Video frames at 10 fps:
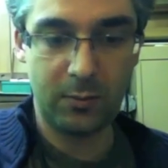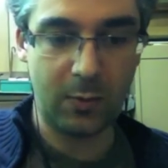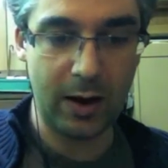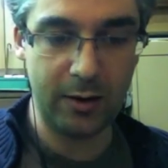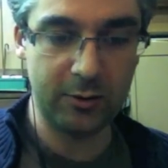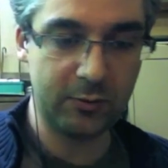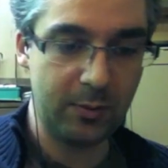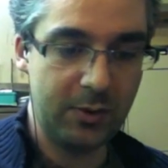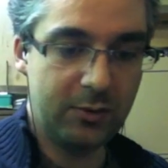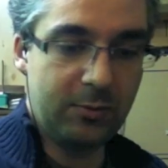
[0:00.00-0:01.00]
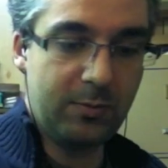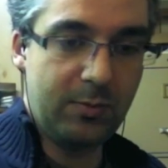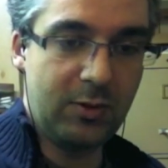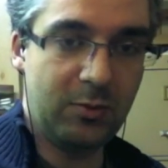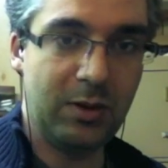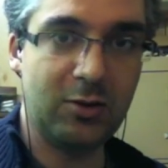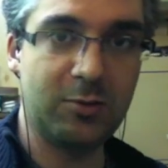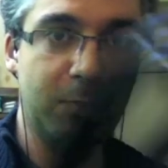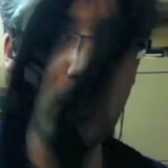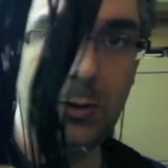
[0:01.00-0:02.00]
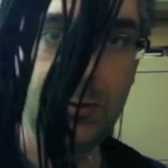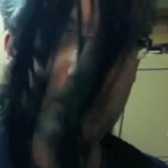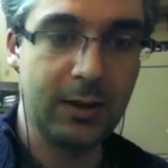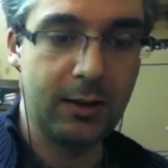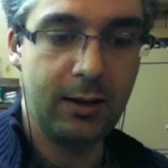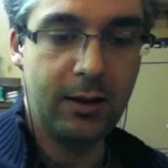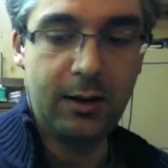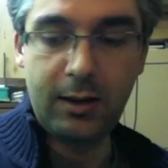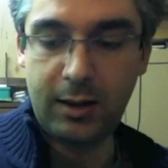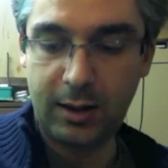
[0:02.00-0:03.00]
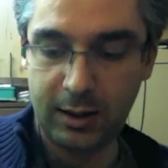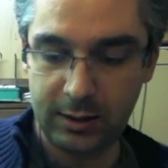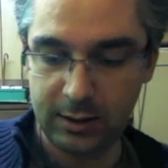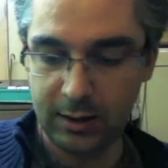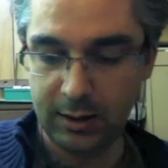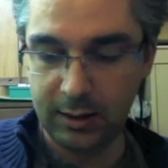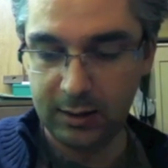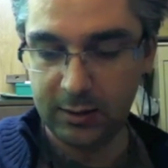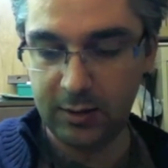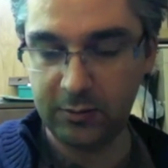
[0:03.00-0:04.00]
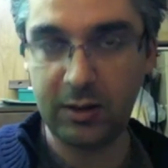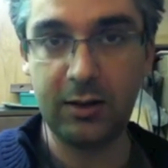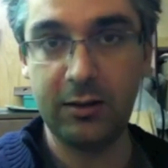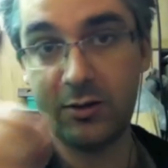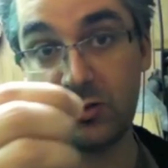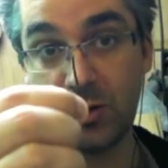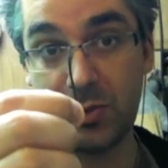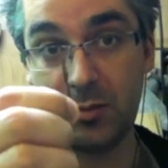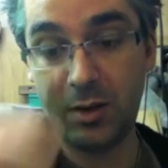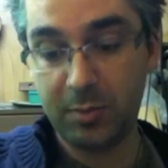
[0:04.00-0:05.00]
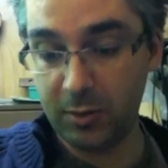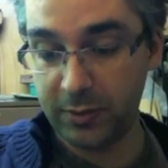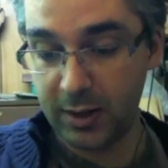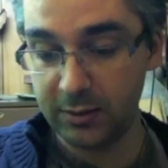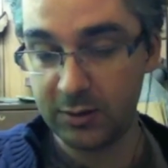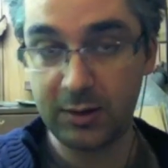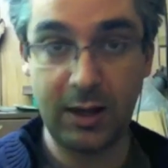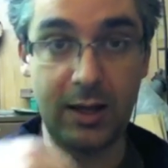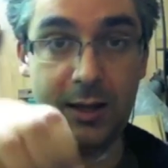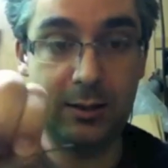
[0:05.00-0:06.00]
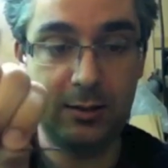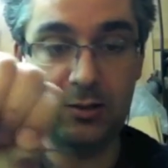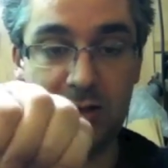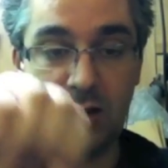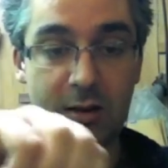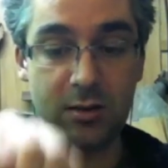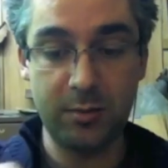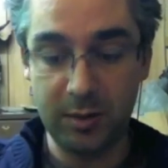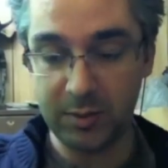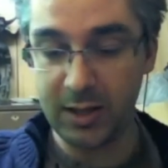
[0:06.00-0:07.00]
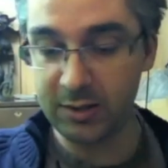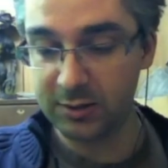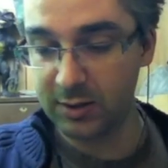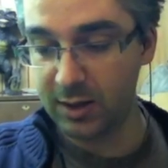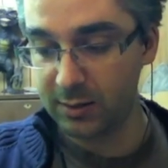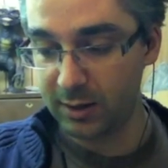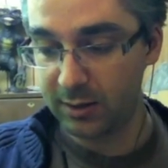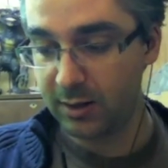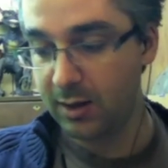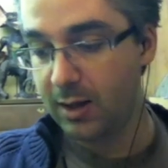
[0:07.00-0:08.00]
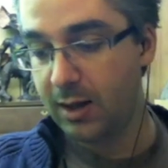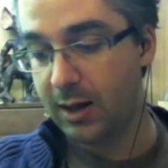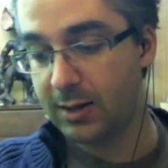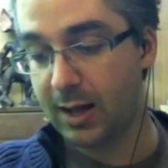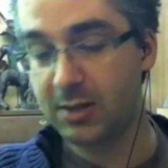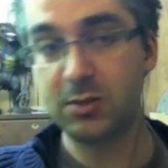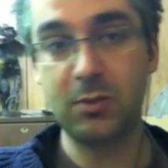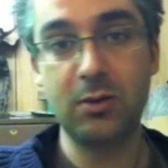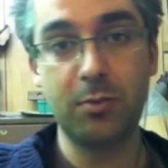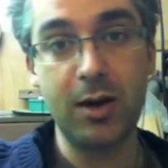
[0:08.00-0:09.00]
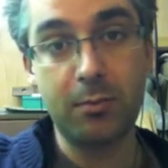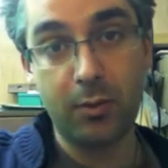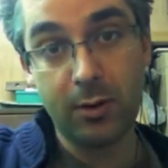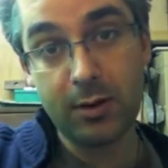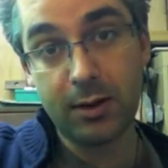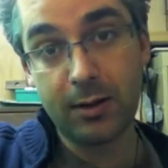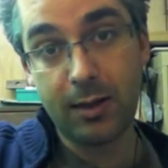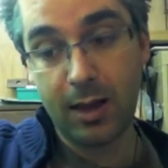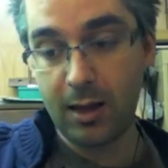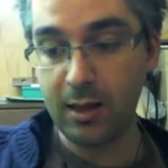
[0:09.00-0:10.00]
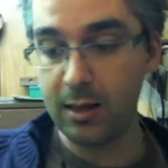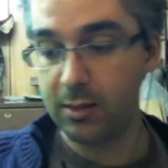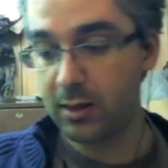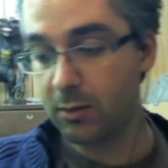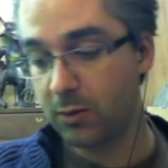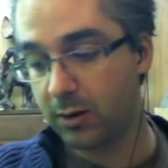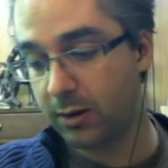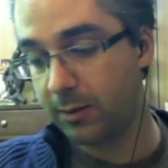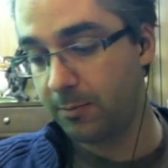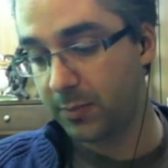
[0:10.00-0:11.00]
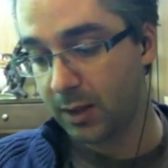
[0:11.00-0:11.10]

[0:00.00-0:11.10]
wires from this this big spool, and uh, I've got to strip them on both ends and solder them in place, and then attach them to the breadboard, and then we're good.